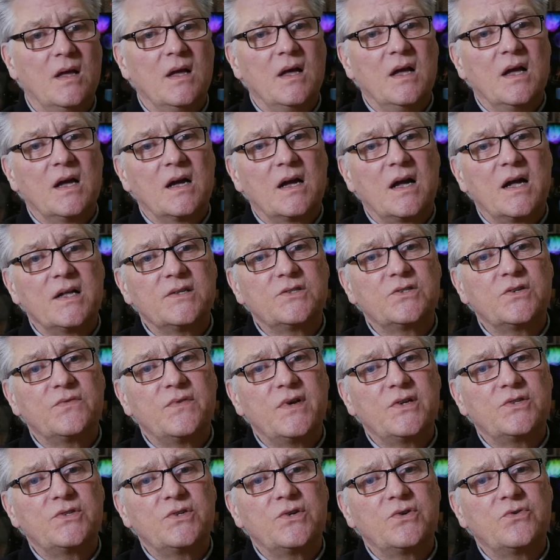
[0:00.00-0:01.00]

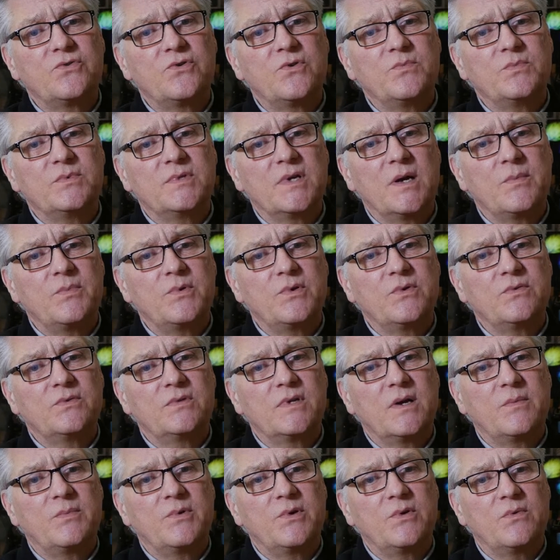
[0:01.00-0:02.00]
Conservation group
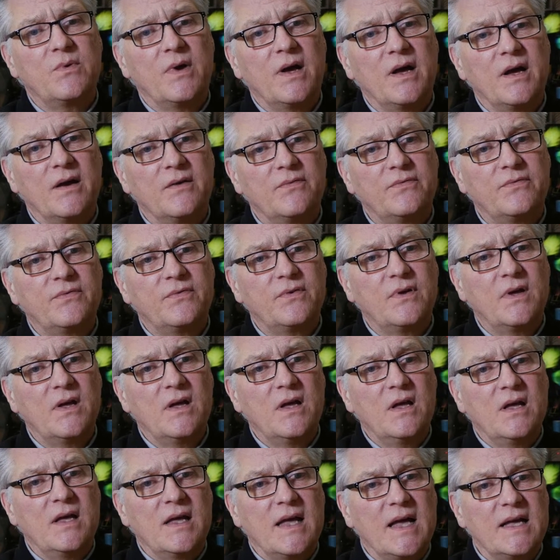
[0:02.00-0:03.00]
WWF
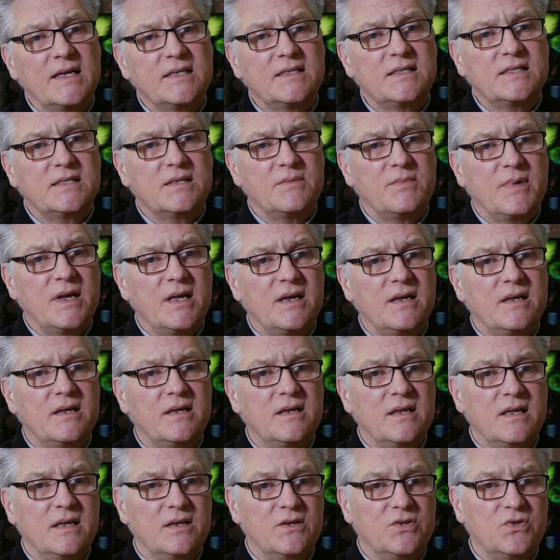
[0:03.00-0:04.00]
estimated
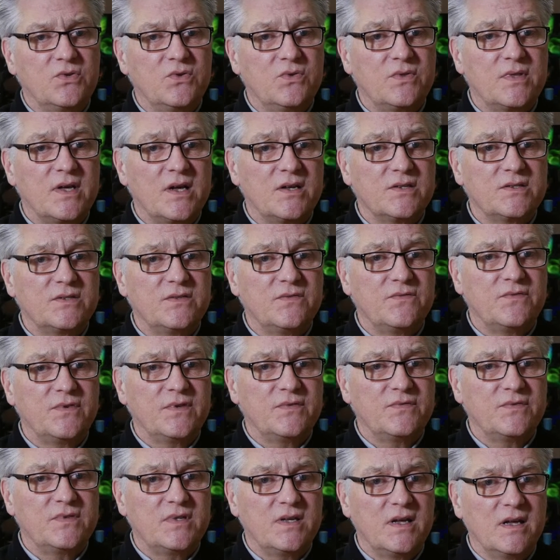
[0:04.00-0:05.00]
in
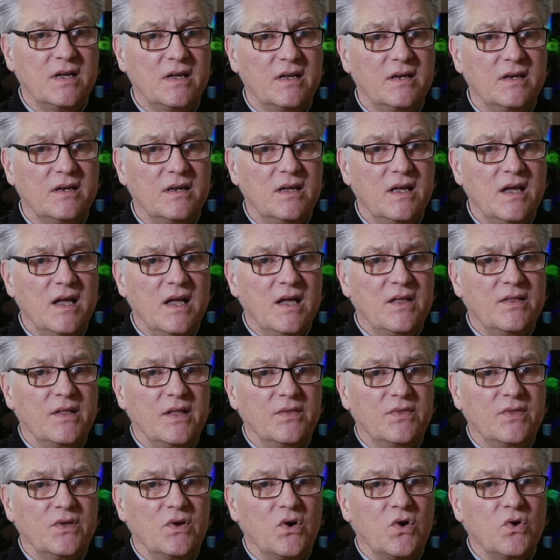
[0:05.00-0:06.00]
2015
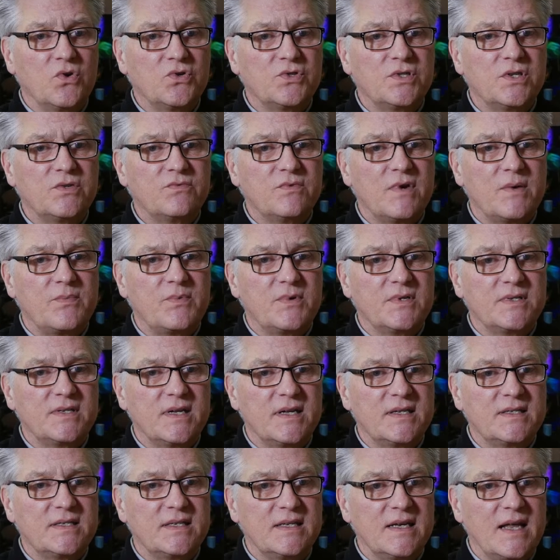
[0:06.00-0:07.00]
that the ocean
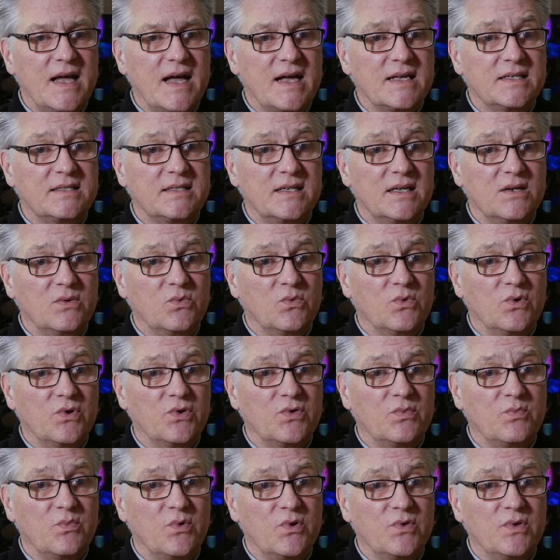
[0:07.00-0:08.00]
represents an asset
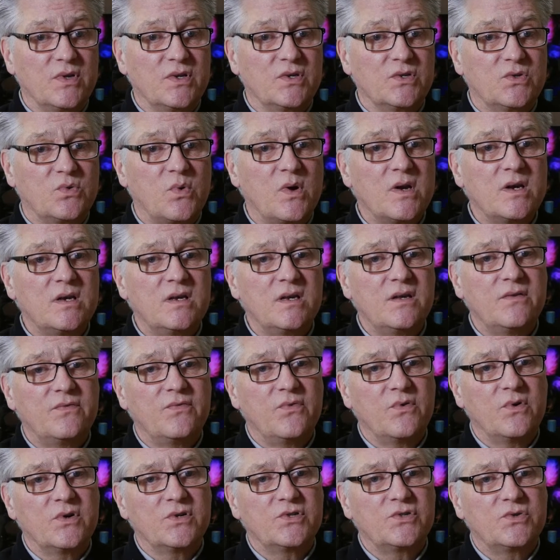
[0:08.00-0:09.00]
worth more than
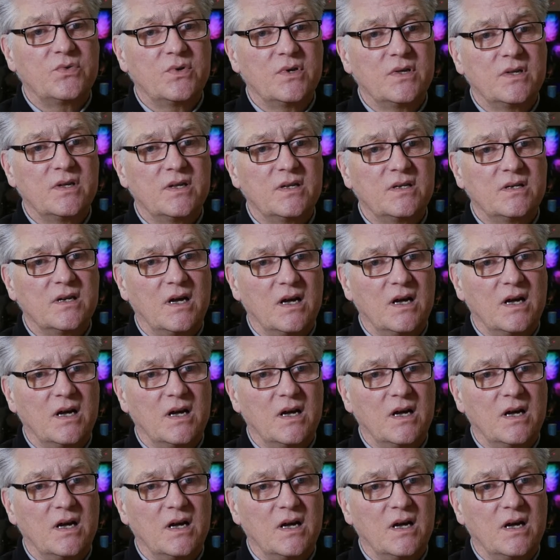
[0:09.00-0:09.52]
$24 trillion,